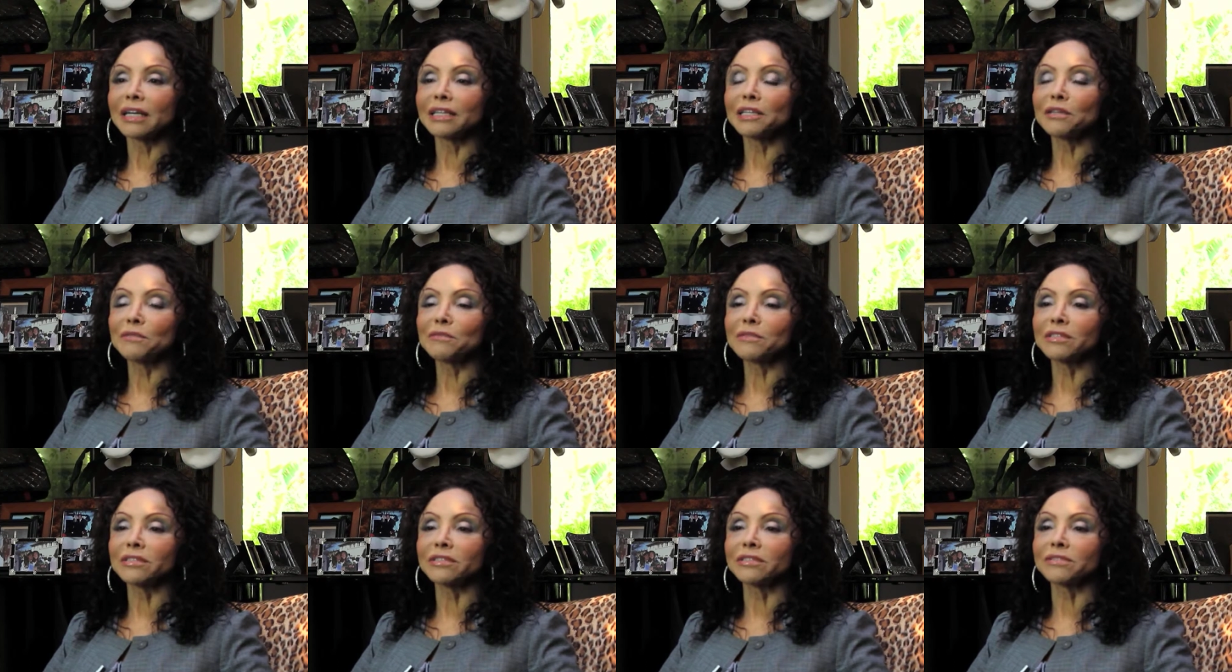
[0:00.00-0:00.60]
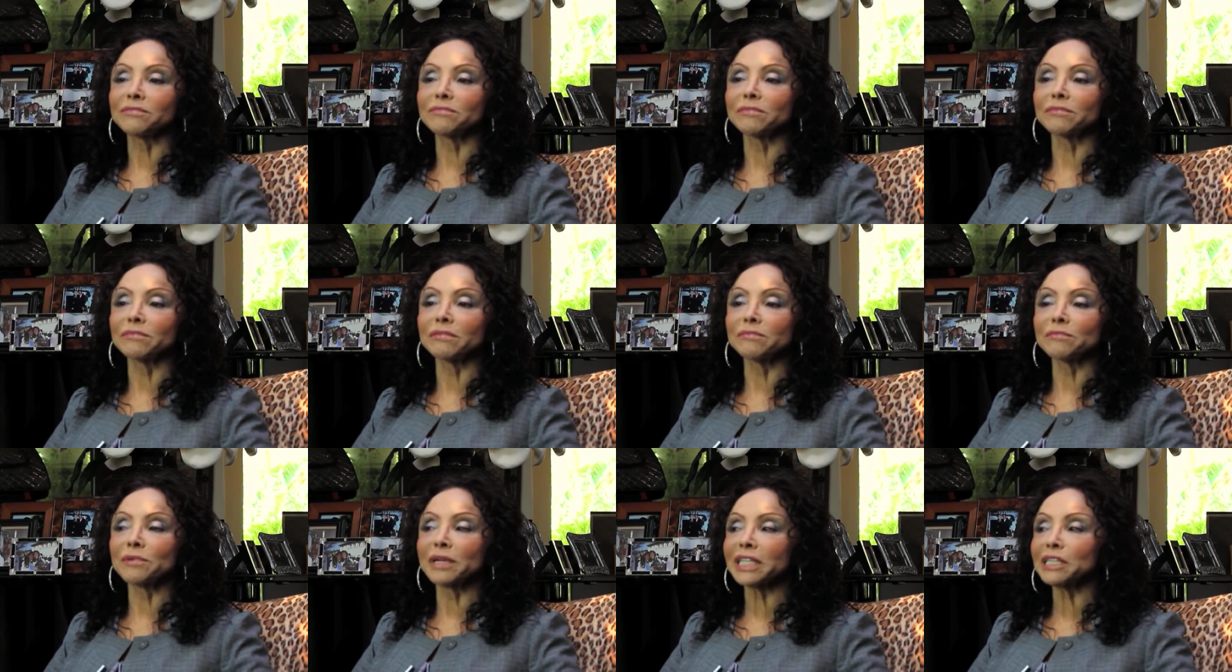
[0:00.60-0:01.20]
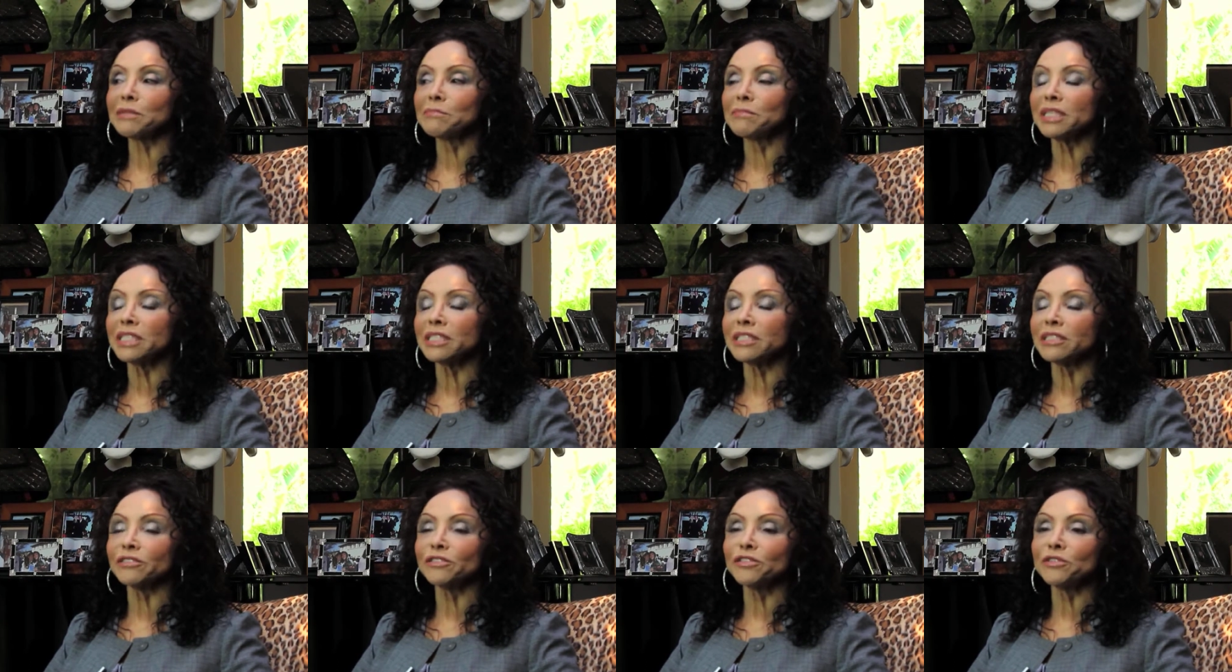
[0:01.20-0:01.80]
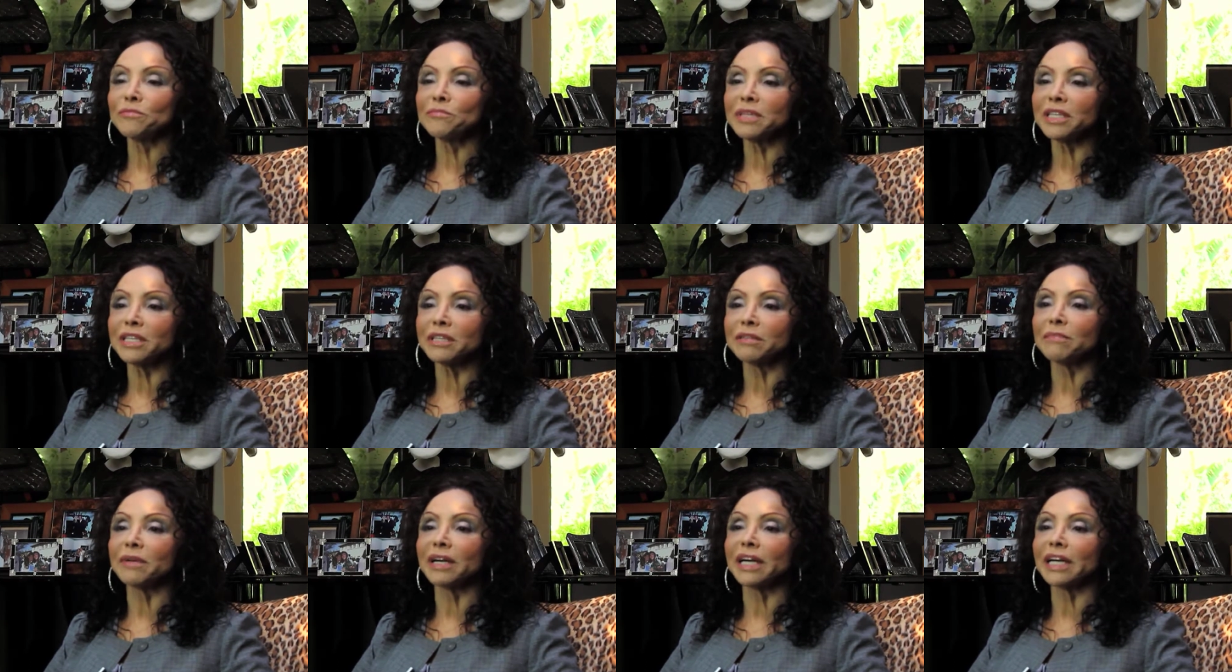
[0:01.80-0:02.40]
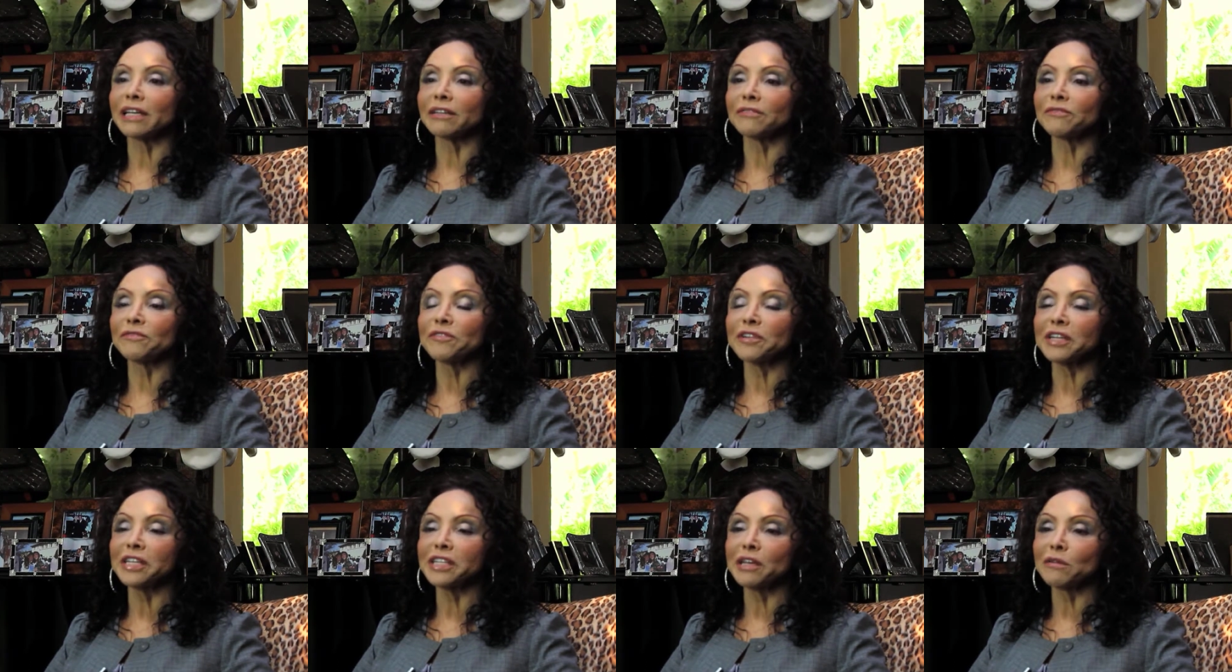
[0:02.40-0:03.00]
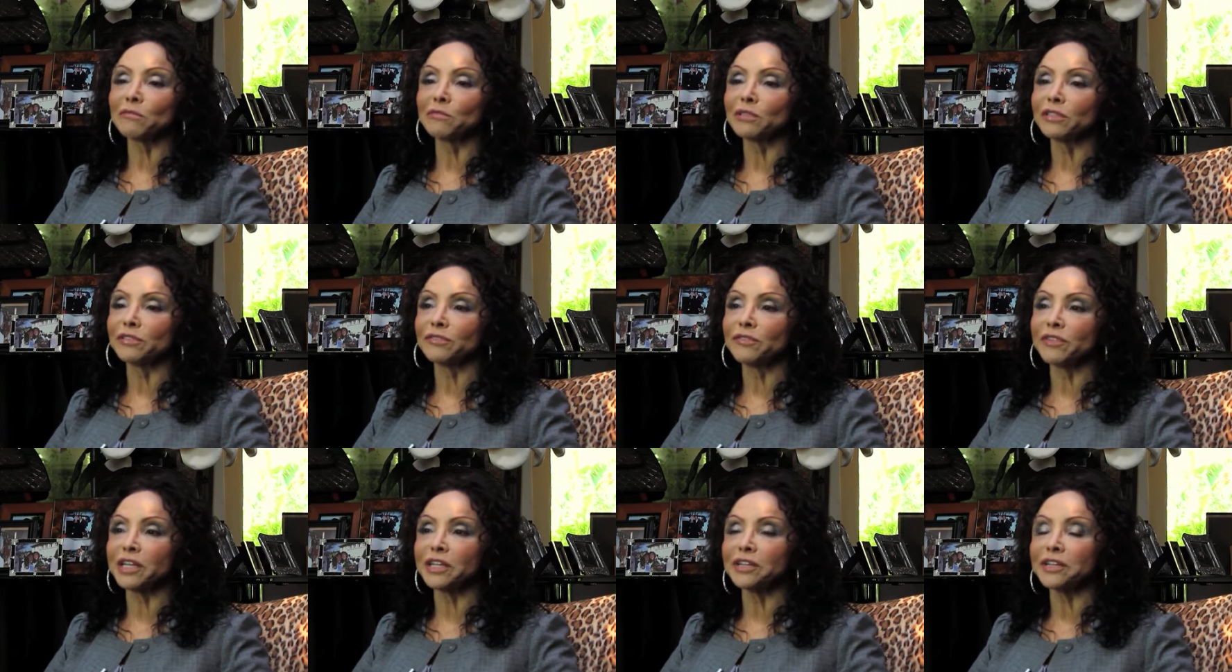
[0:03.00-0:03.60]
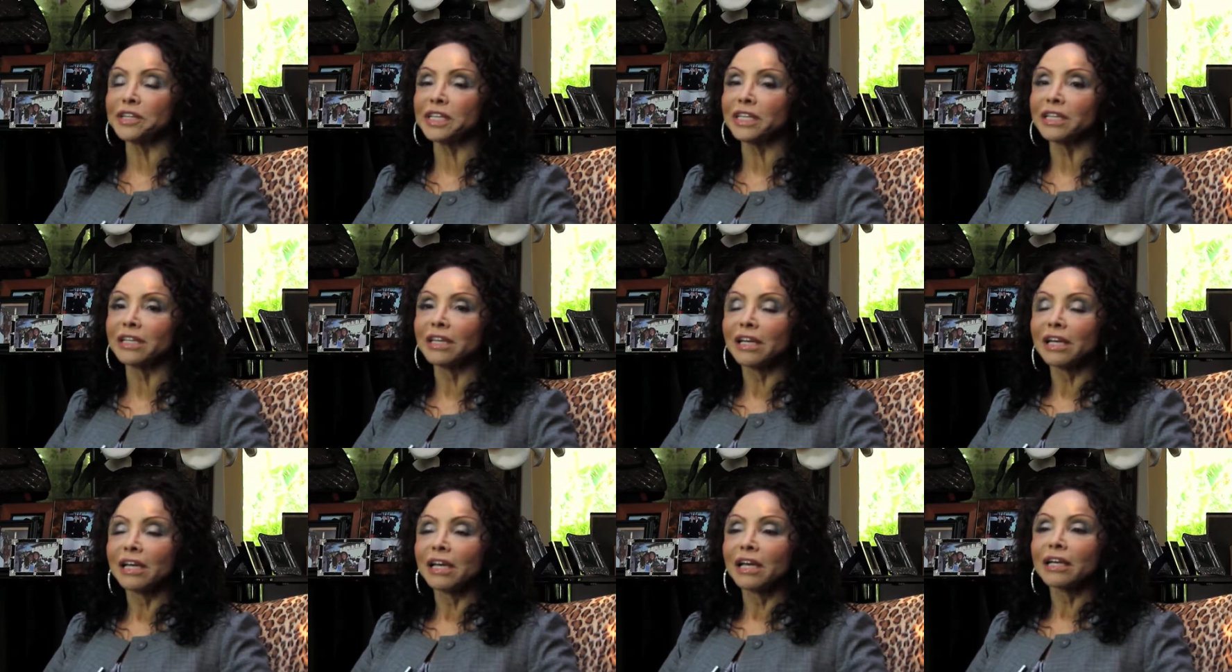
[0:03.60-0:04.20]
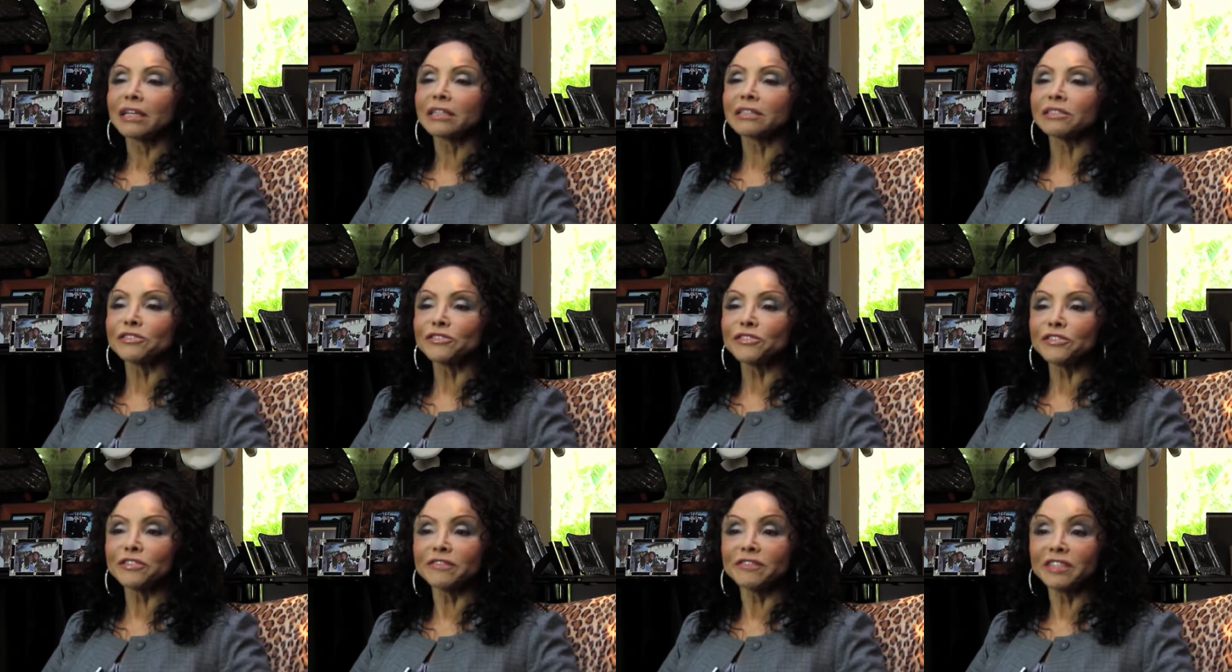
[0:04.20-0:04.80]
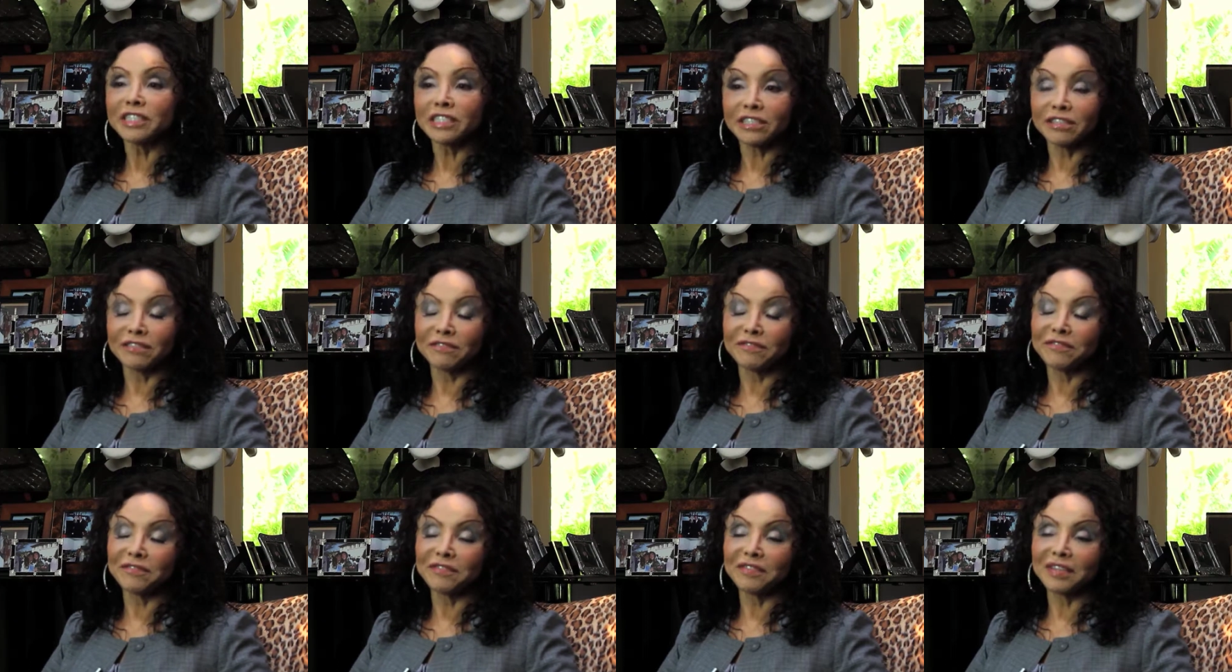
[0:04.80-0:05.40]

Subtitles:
He was recommended to me by a friend that was very conservative.